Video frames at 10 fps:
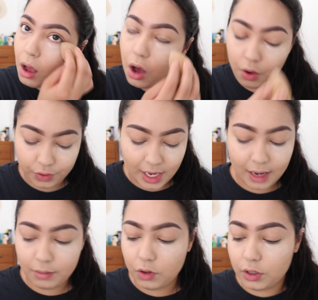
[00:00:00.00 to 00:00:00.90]
oh then
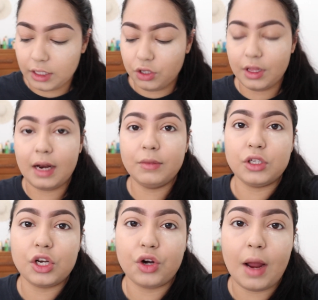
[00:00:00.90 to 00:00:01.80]
I okay so then I'm
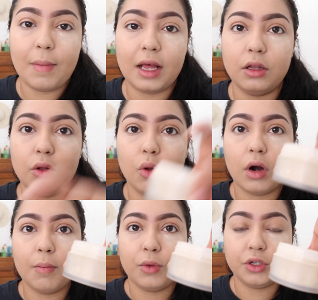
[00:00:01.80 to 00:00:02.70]
just gonna grab my
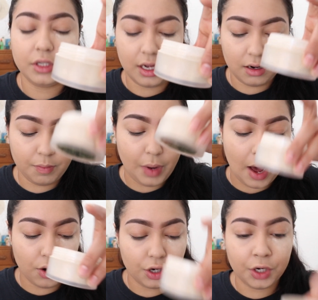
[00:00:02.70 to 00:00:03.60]
Laura Mercier
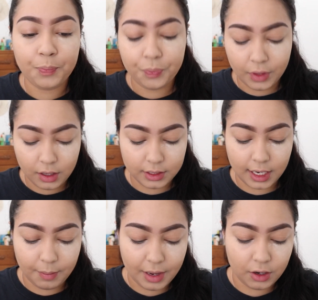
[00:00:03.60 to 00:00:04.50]
powder
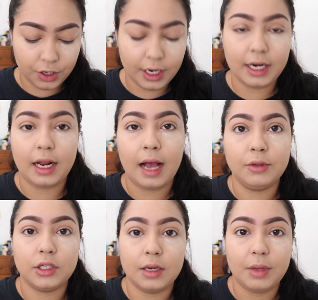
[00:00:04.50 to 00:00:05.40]
setting powder and
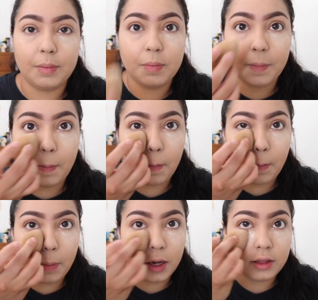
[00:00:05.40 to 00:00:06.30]
I'm just gonna be
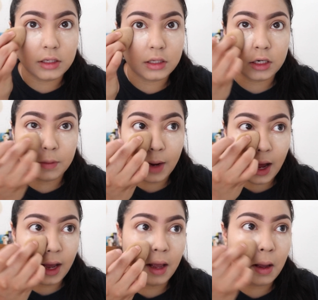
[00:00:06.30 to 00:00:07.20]
putting this under my
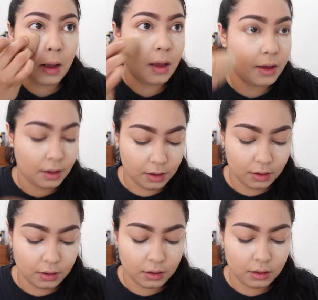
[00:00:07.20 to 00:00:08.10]
eye.
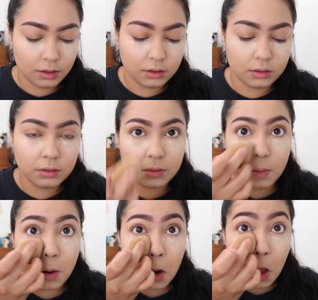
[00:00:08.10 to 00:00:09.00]

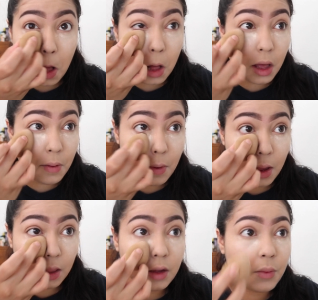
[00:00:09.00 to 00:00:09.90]
Really,
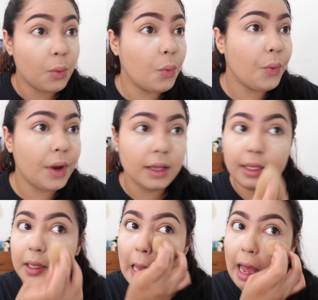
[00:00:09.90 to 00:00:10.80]
really,
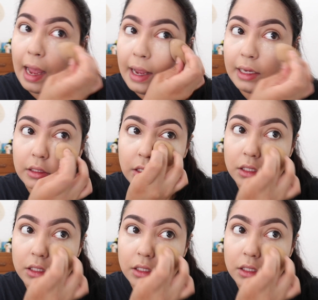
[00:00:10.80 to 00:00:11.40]
really light.